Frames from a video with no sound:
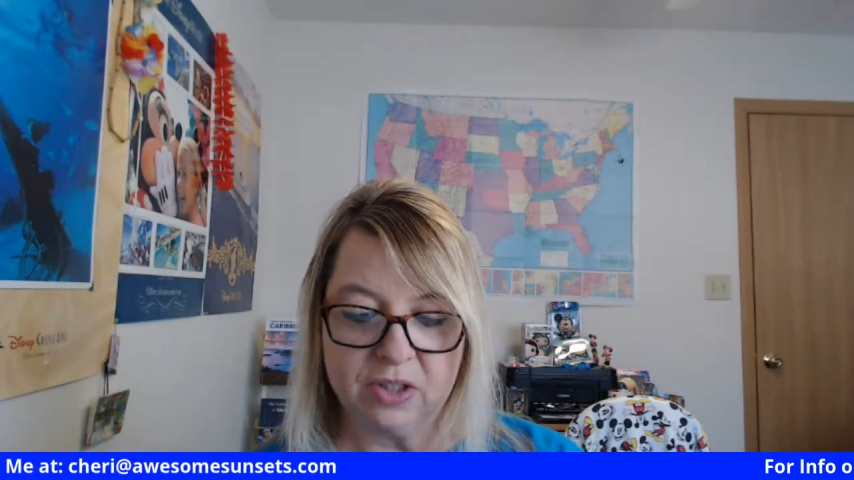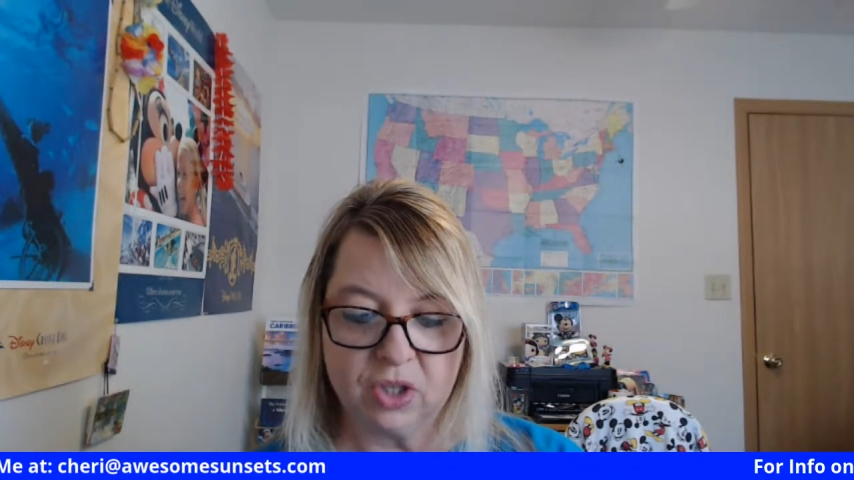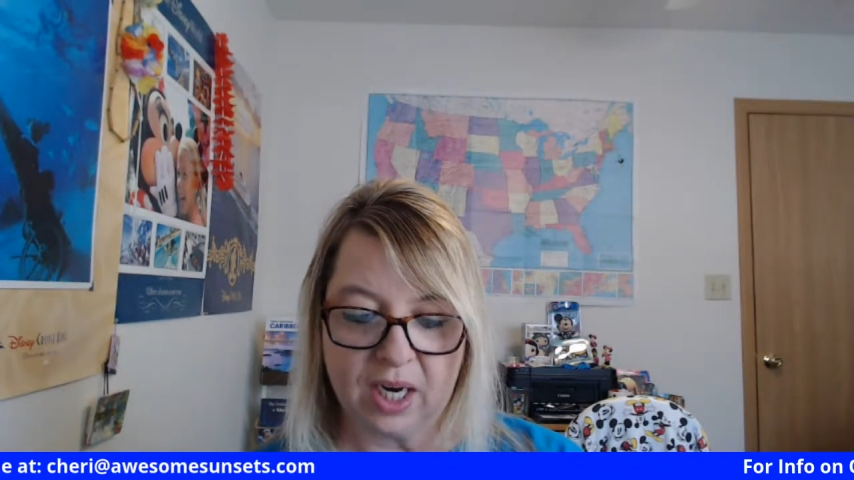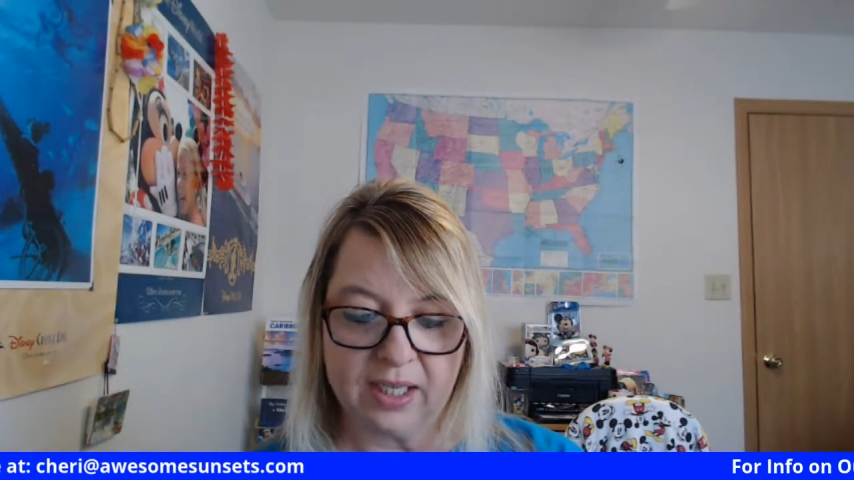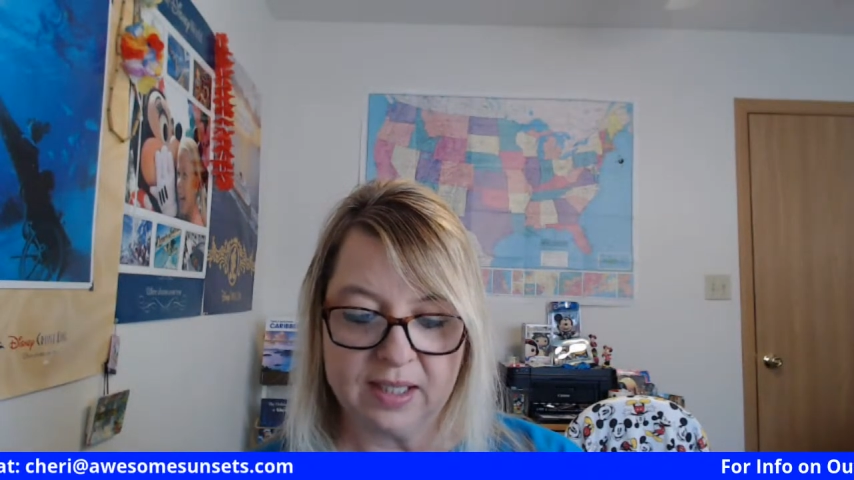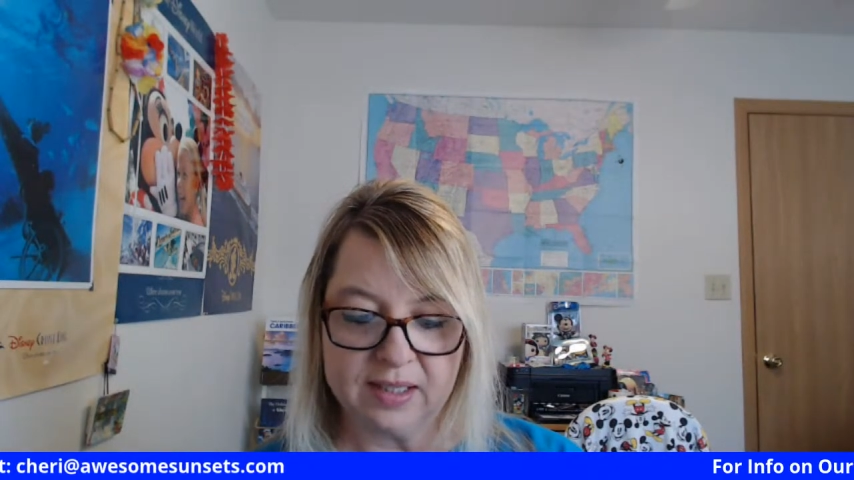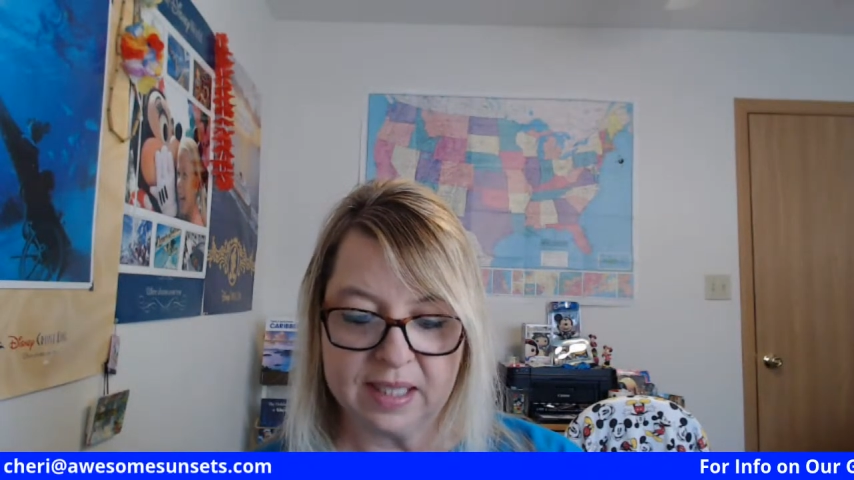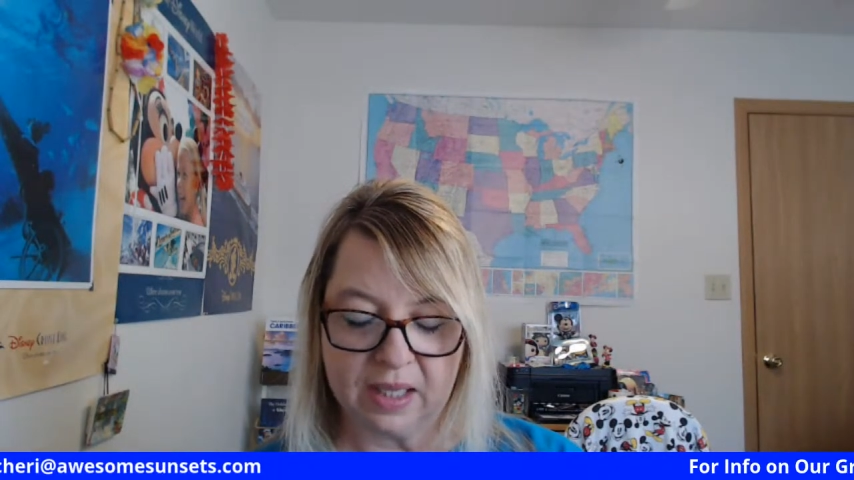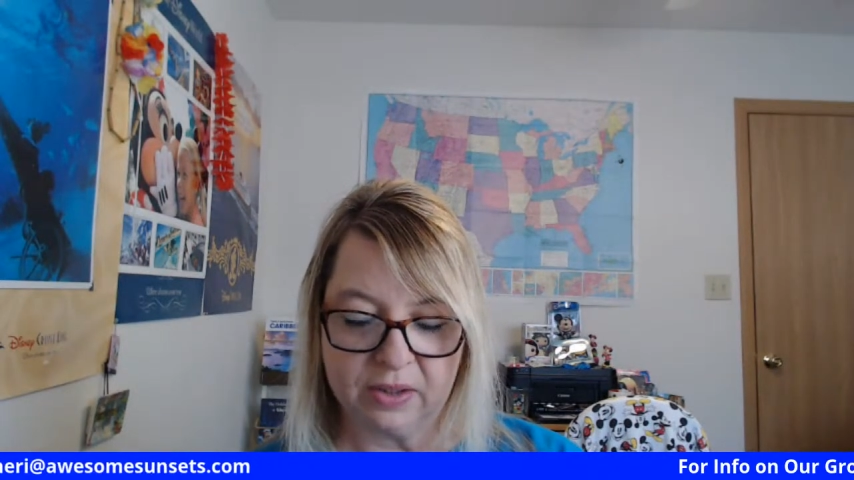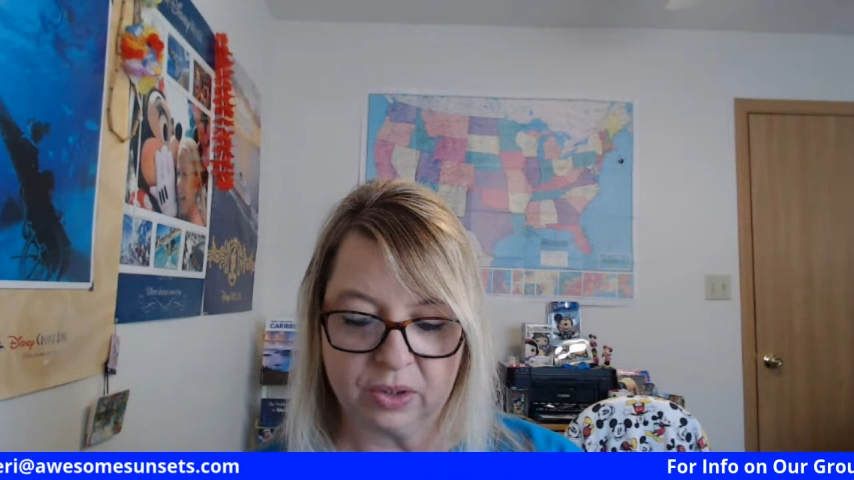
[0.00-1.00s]
China,
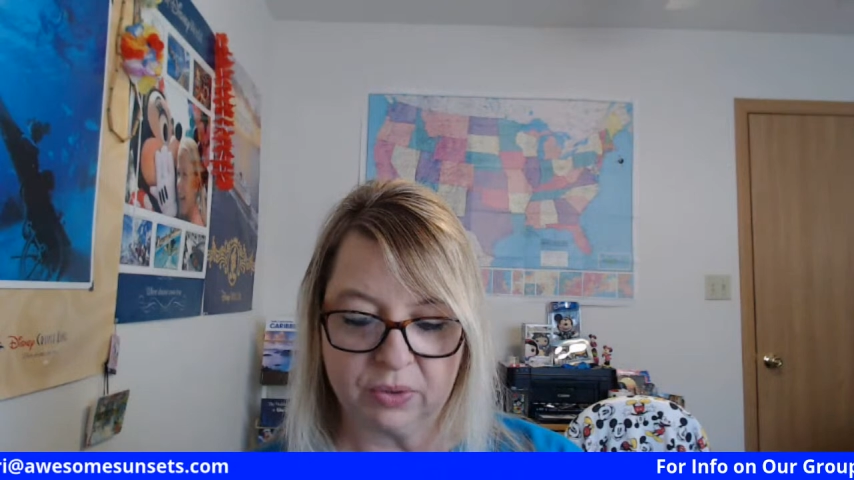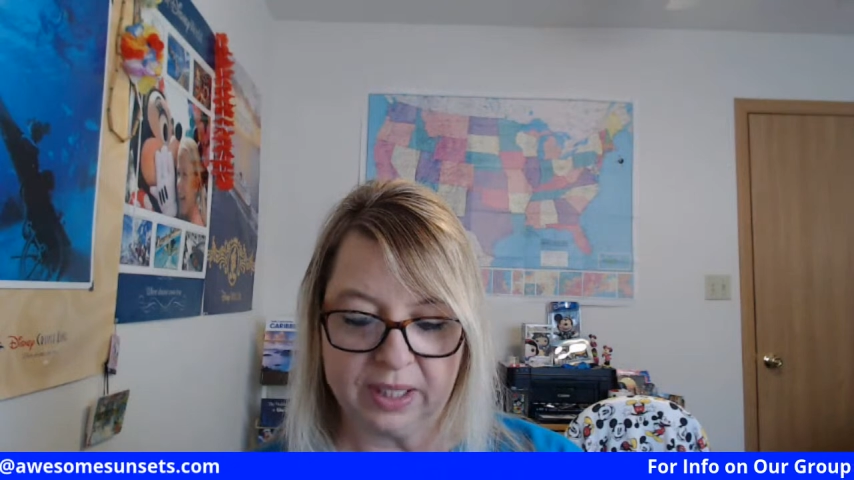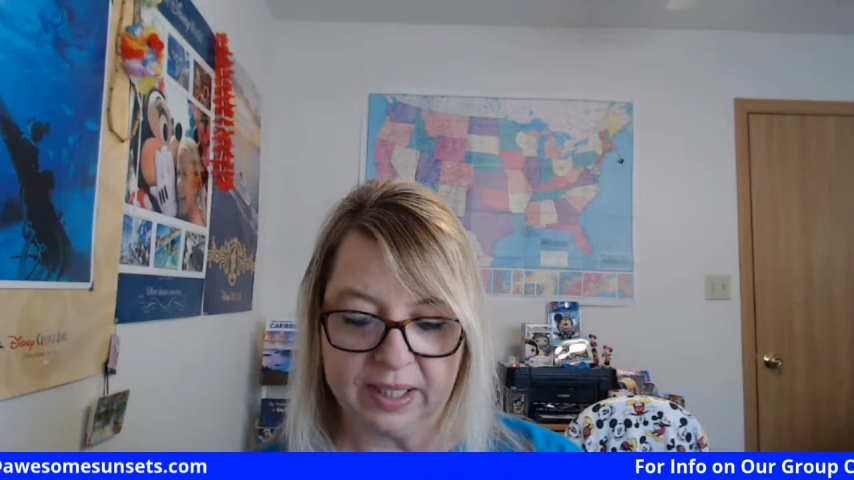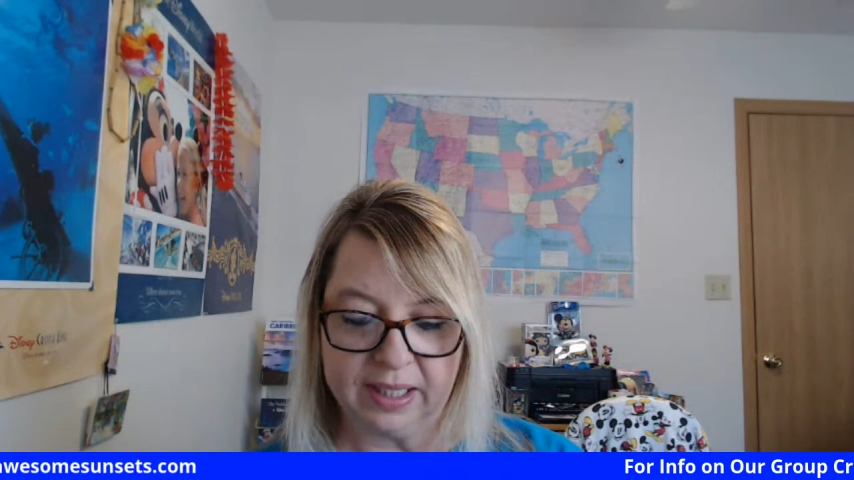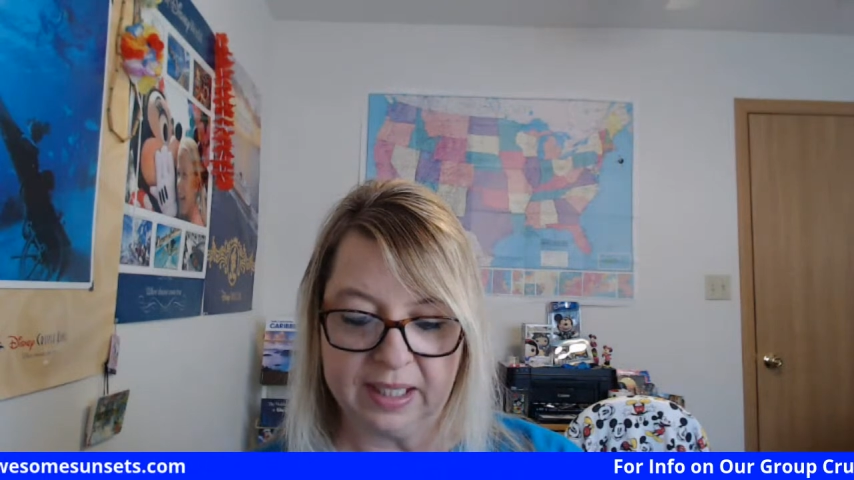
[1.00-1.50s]
South Korea,